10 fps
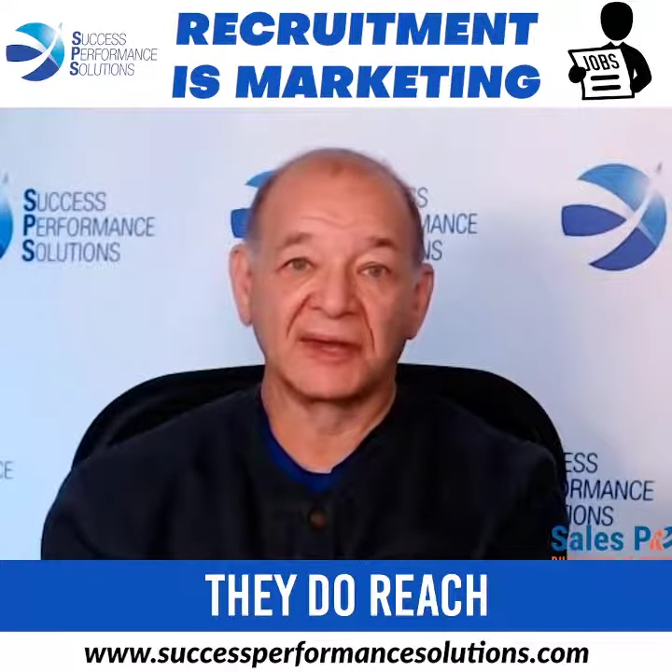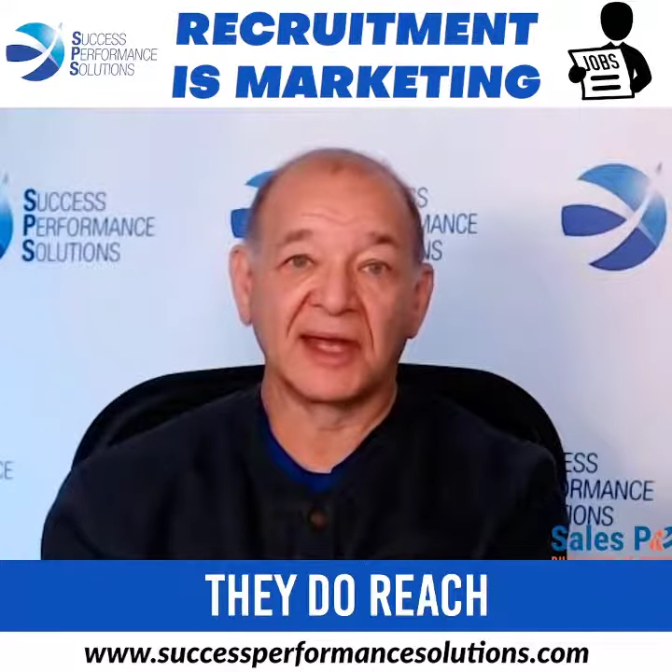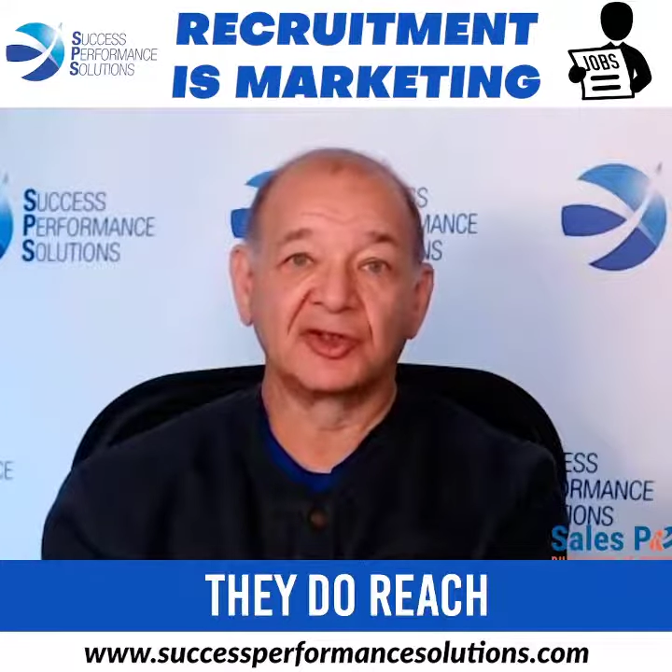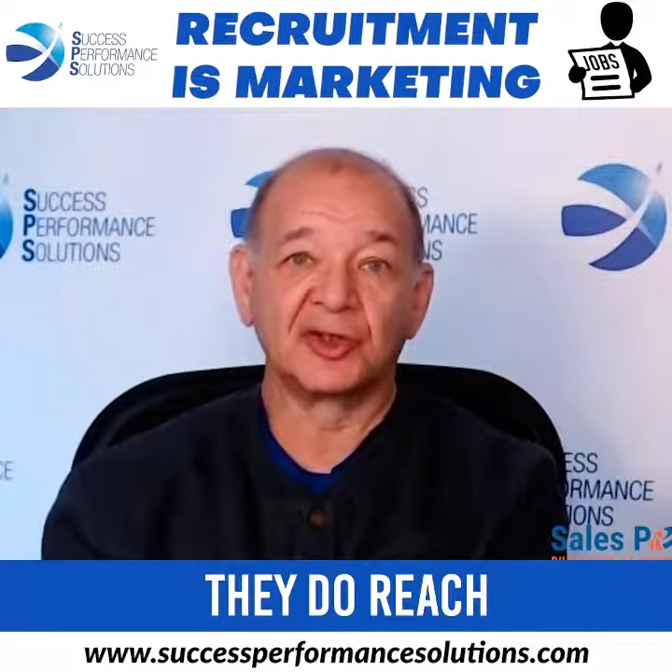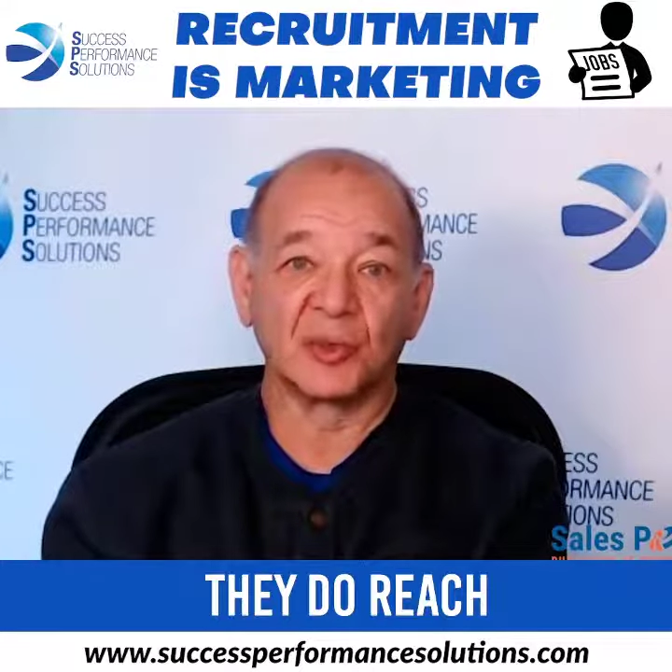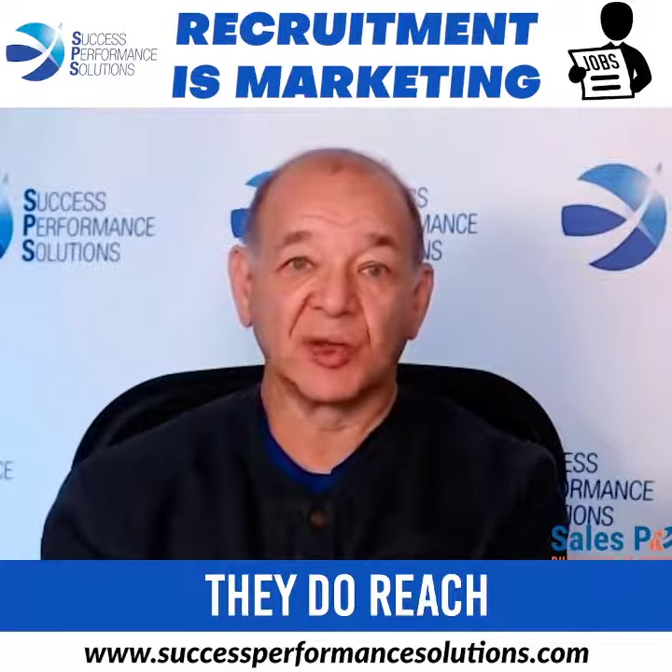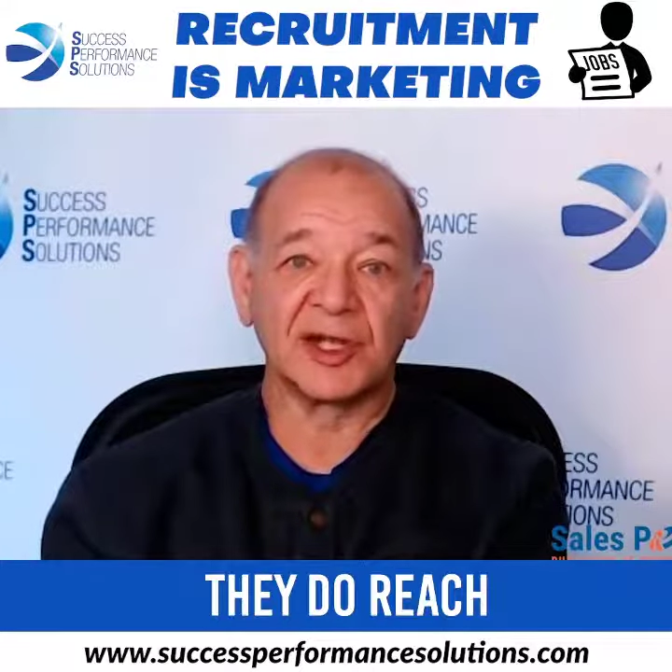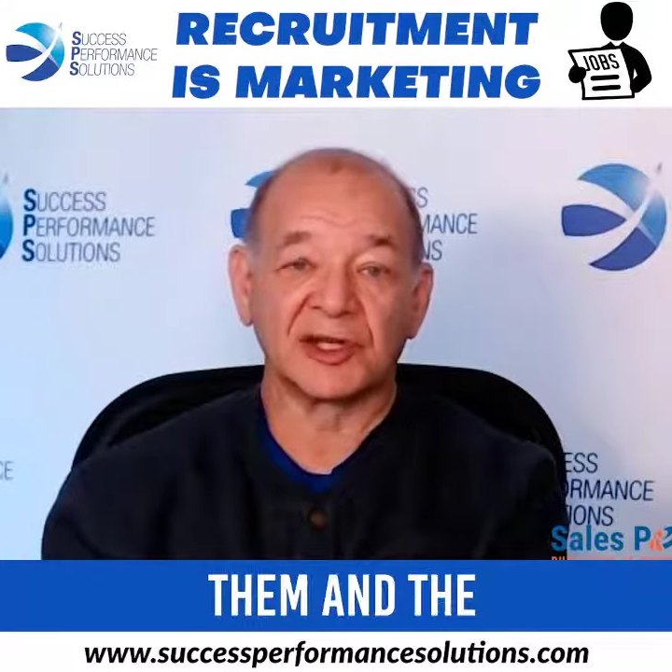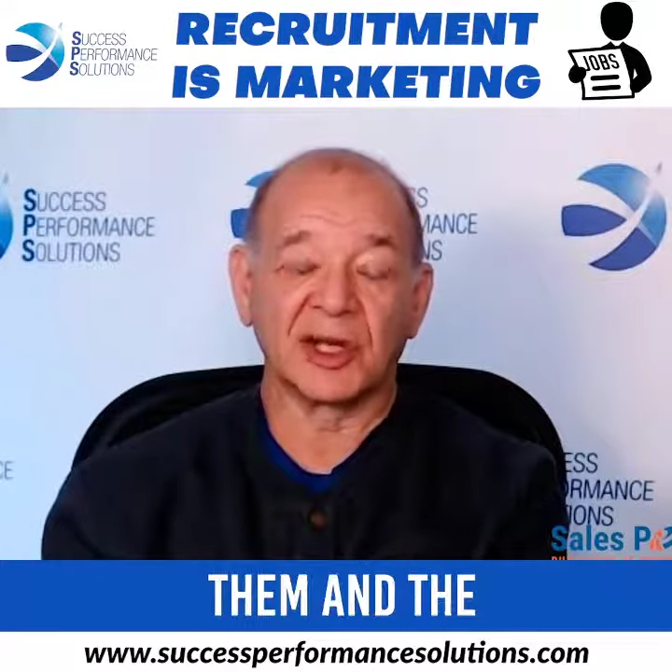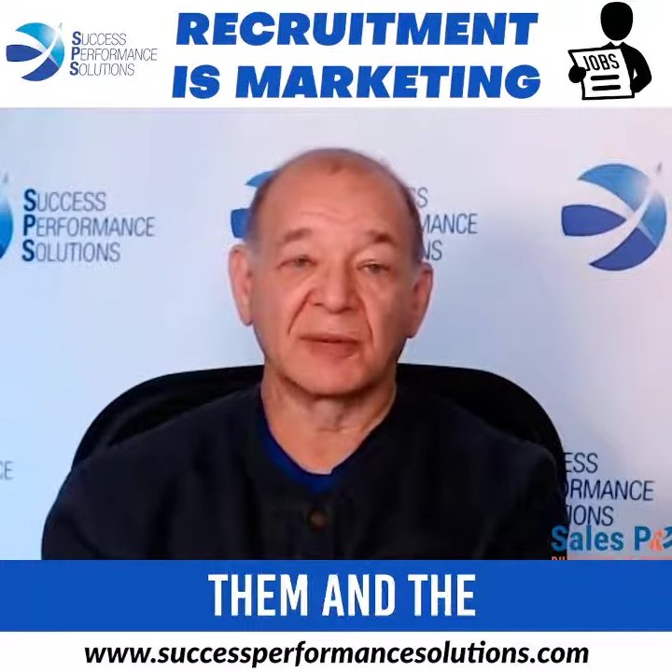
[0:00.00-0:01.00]
They do
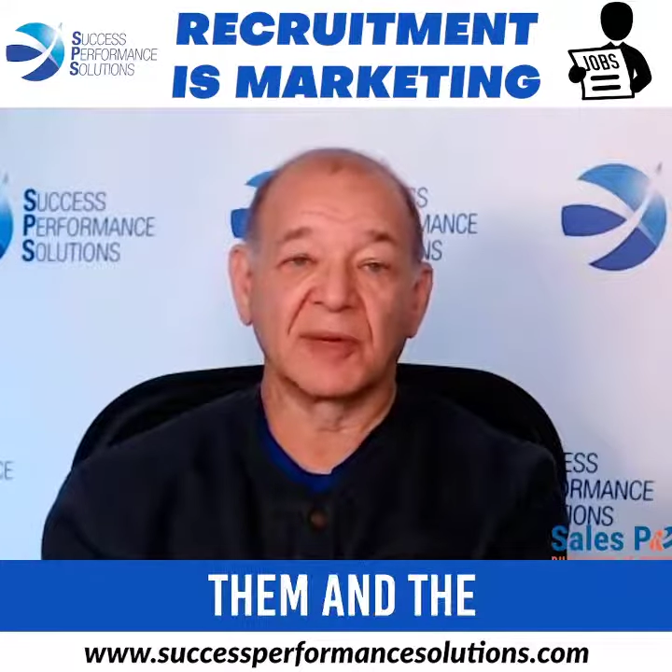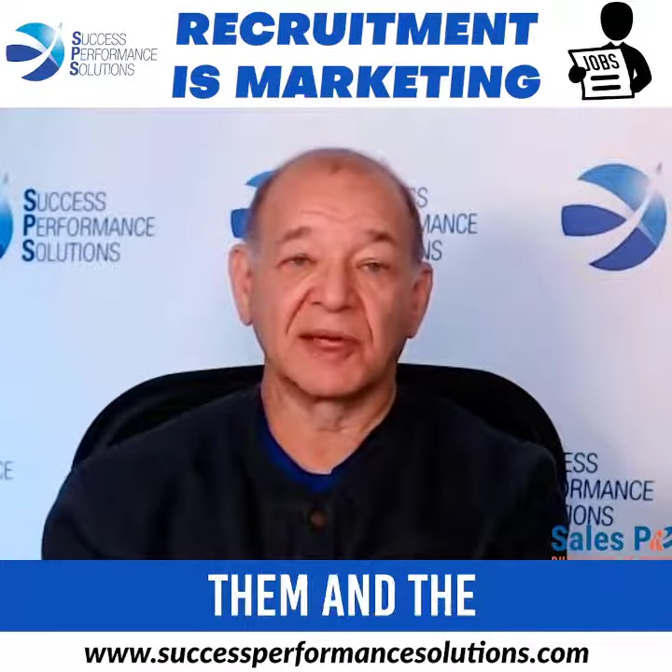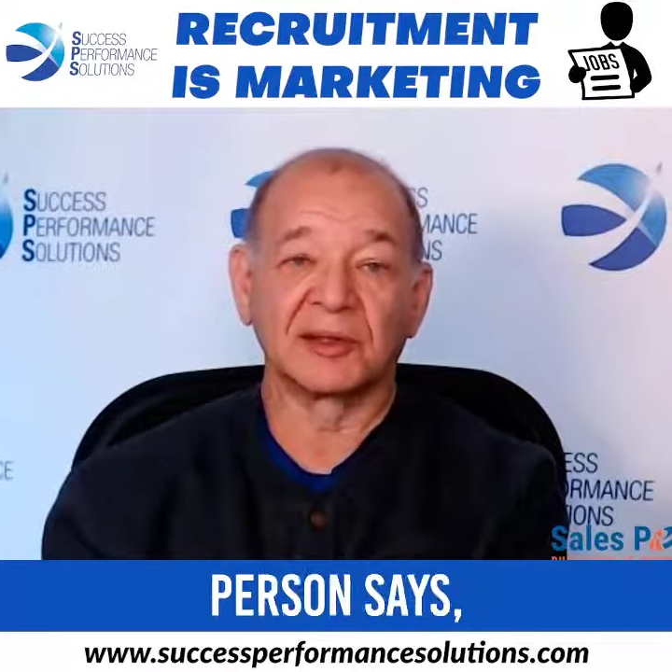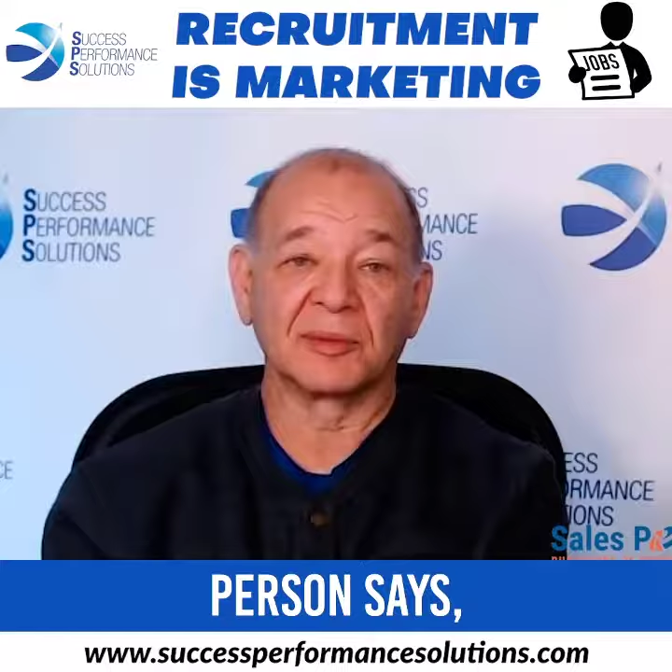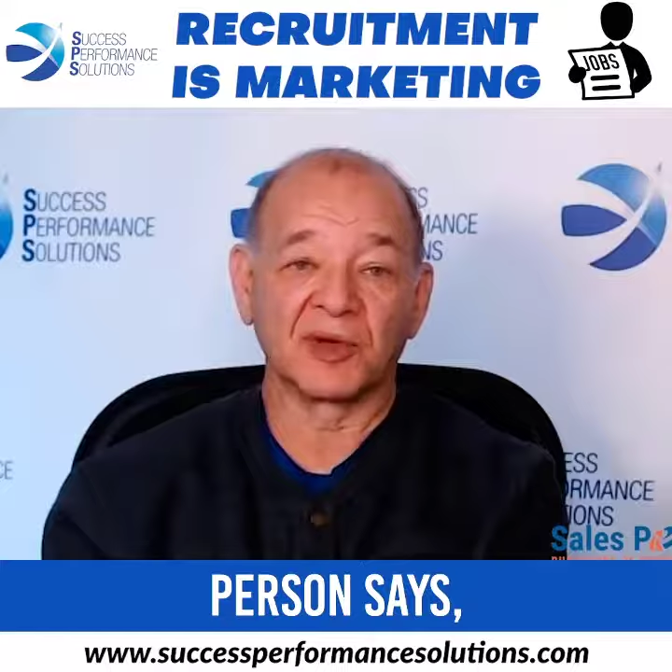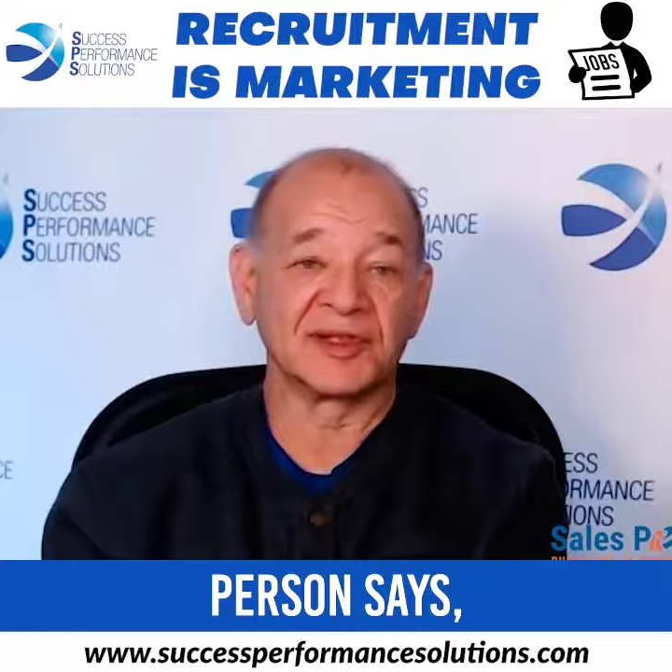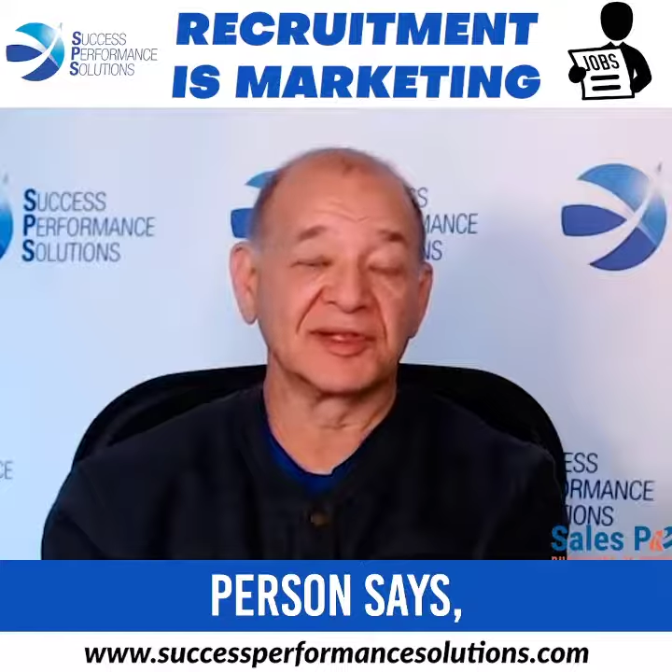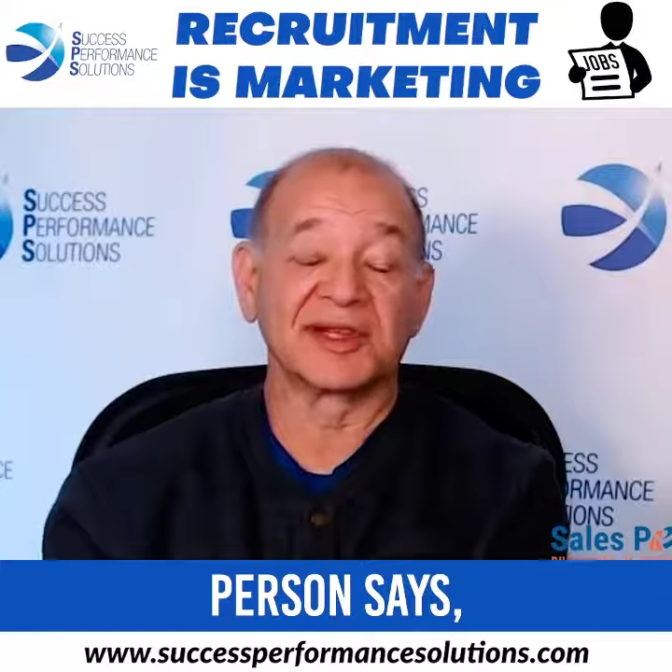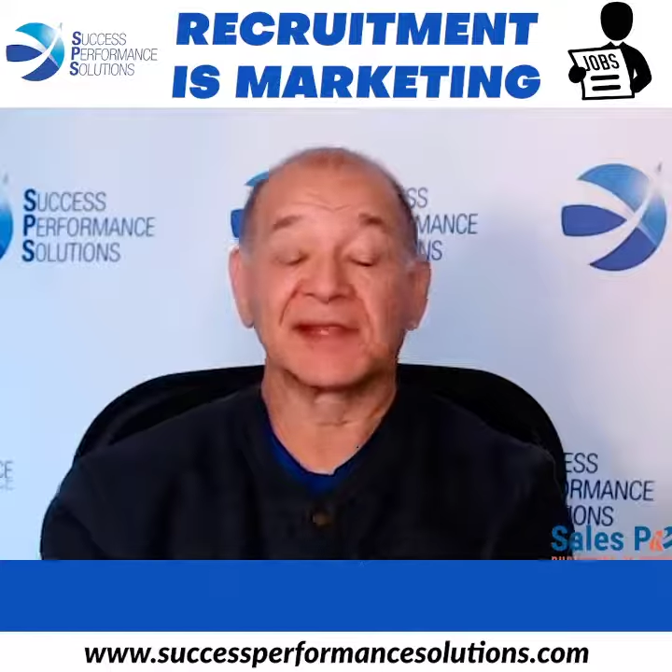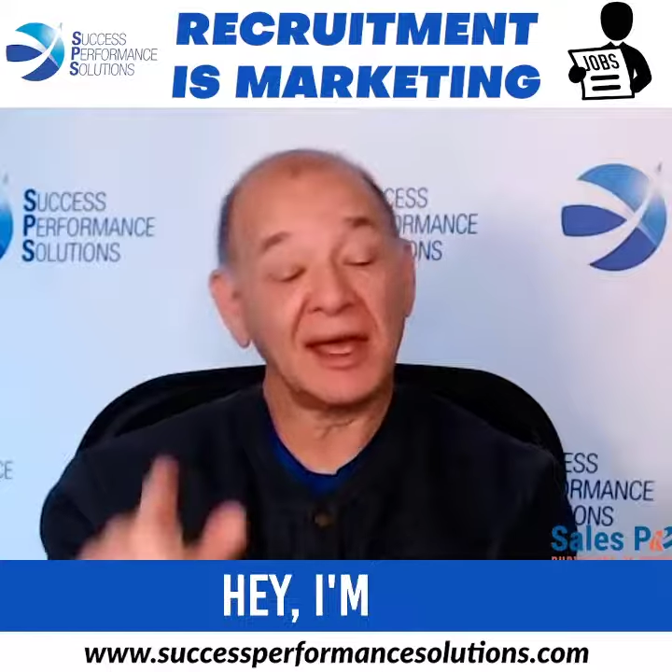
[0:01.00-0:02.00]
reach them, and the person
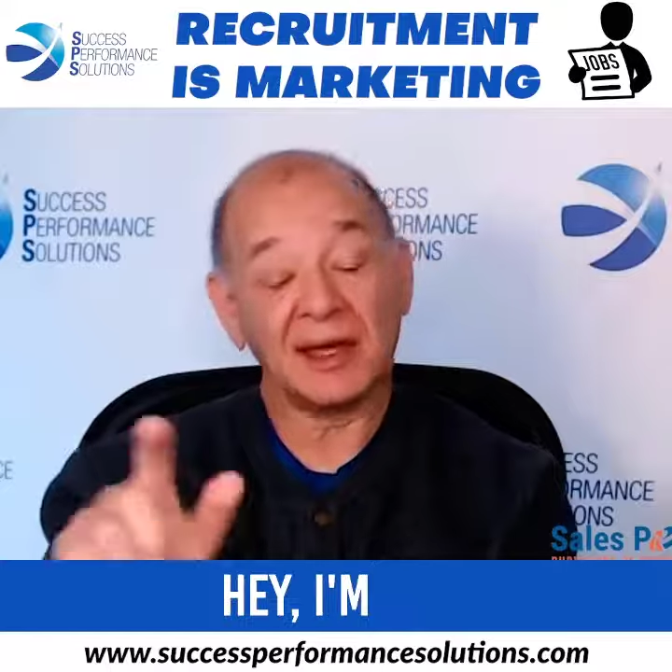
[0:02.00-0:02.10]
says, hey,